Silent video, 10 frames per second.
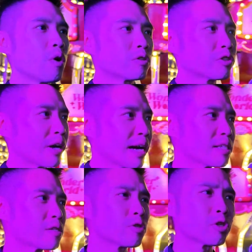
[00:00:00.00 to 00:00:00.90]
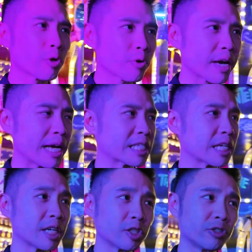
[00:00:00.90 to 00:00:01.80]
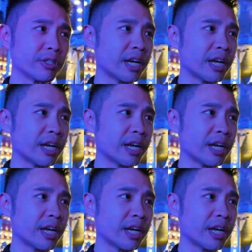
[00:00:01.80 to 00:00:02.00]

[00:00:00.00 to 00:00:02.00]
tries to showcase the history and